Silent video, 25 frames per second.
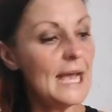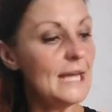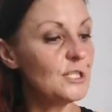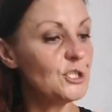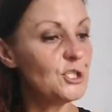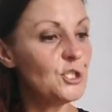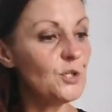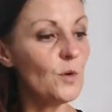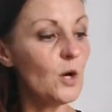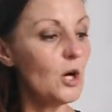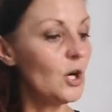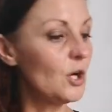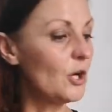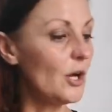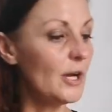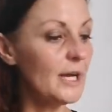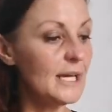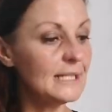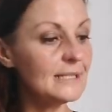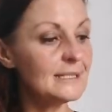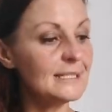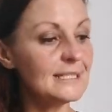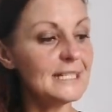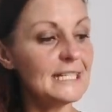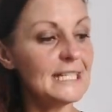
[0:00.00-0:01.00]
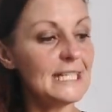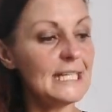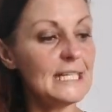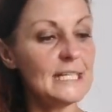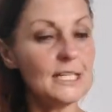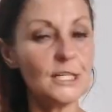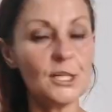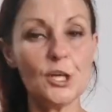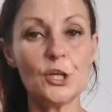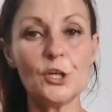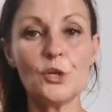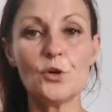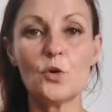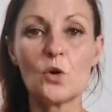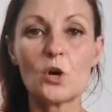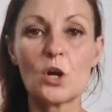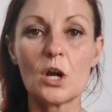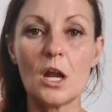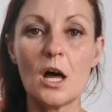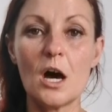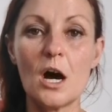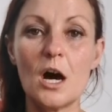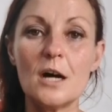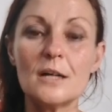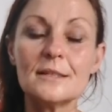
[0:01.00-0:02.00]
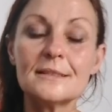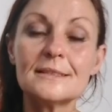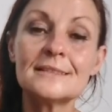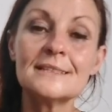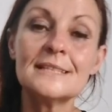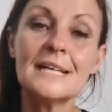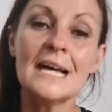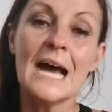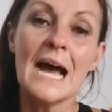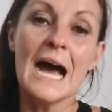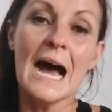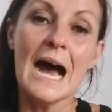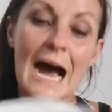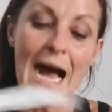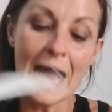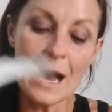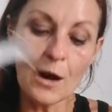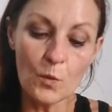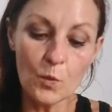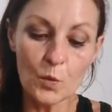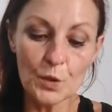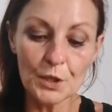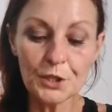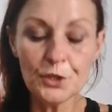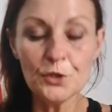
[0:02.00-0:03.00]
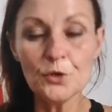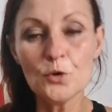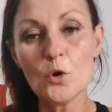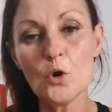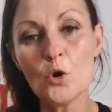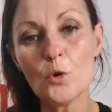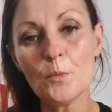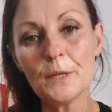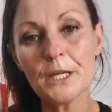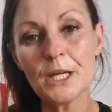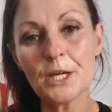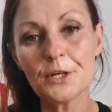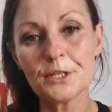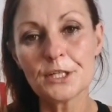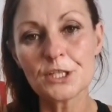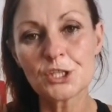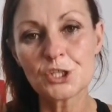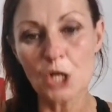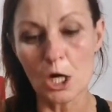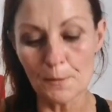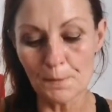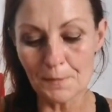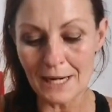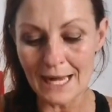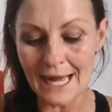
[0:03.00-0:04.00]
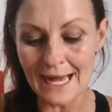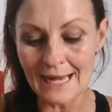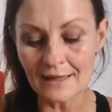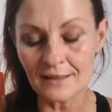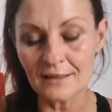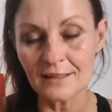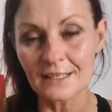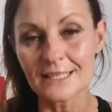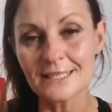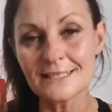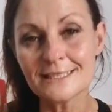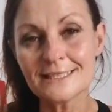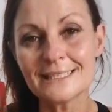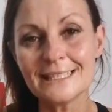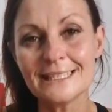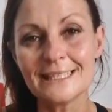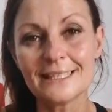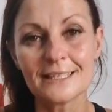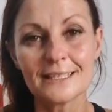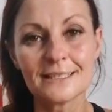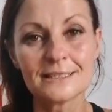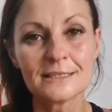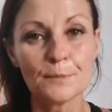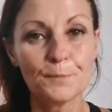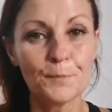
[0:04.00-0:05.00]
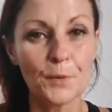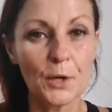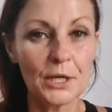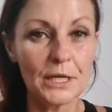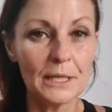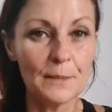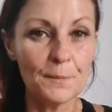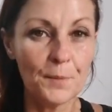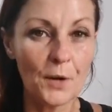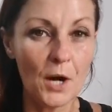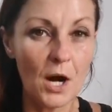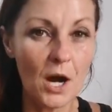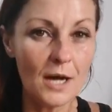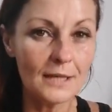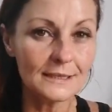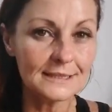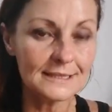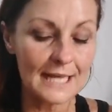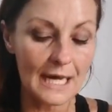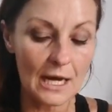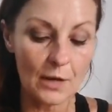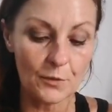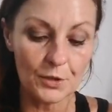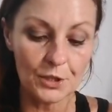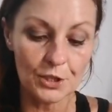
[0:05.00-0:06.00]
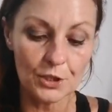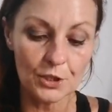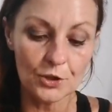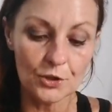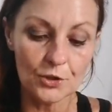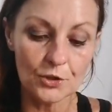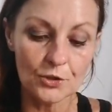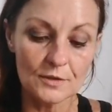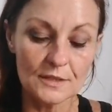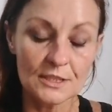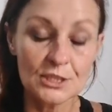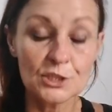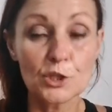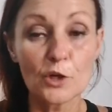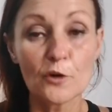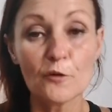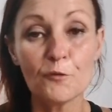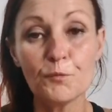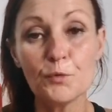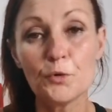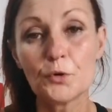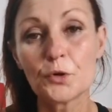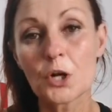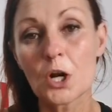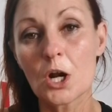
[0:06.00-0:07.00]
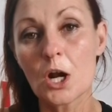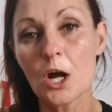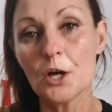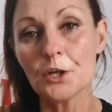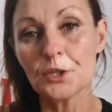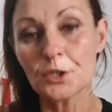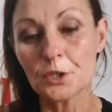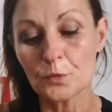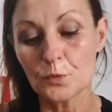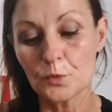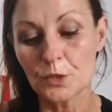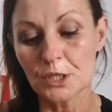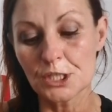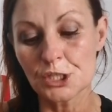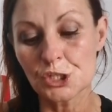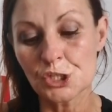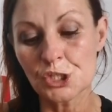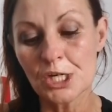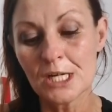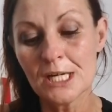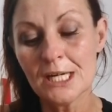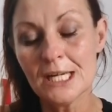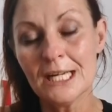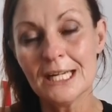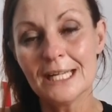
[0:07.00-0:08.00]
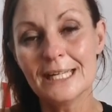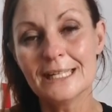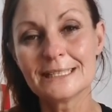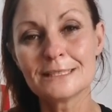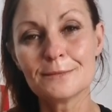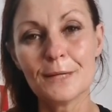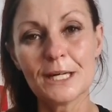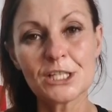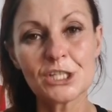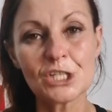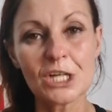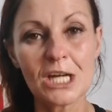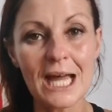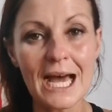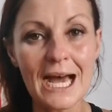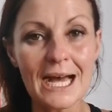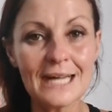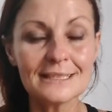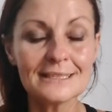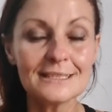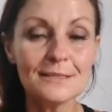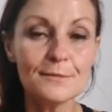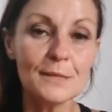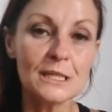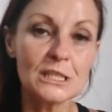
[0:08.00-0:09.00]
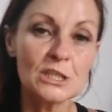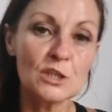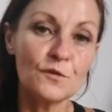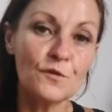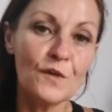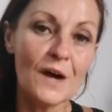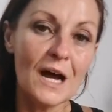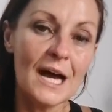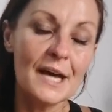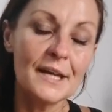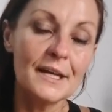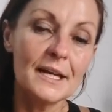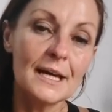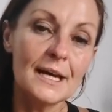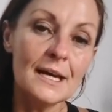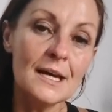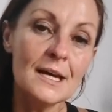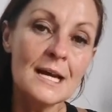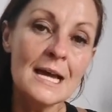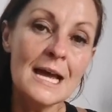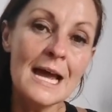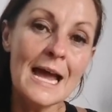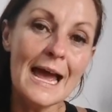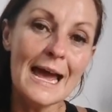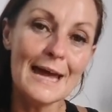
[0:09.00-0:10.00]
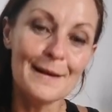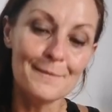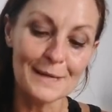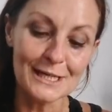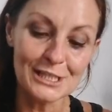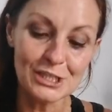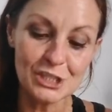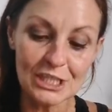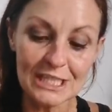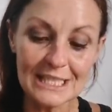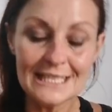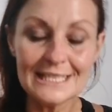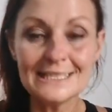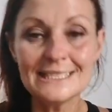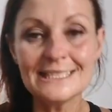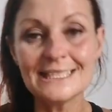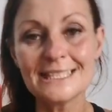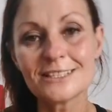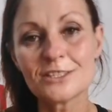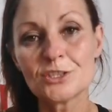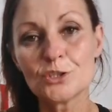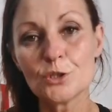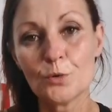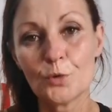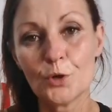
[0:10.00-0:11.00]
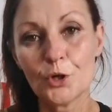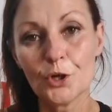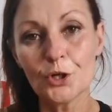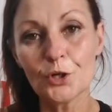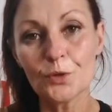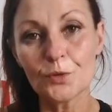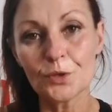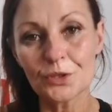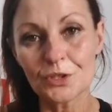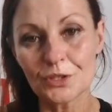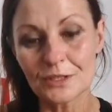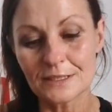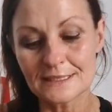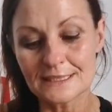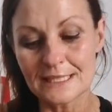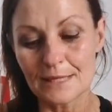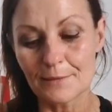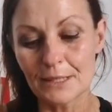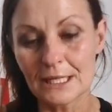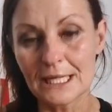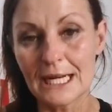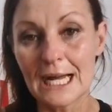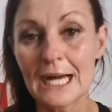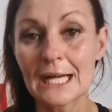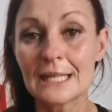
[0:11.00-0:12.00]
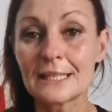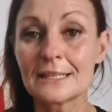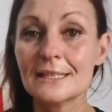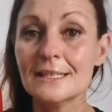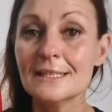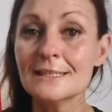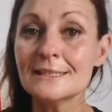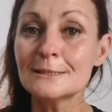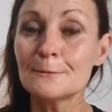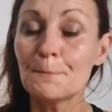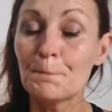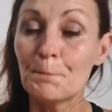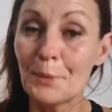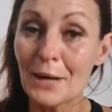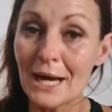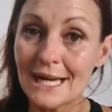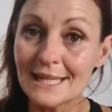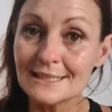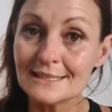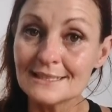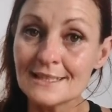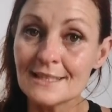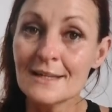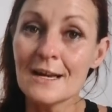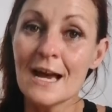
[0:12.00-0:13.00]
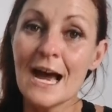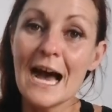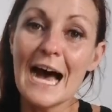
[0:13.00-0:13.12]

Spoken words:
and you are going to need your glass. I would normally on a job like this, see it is a body part, I would use surfboard cloth, which is much lighter, much finer, and much easier to work with on something like this, but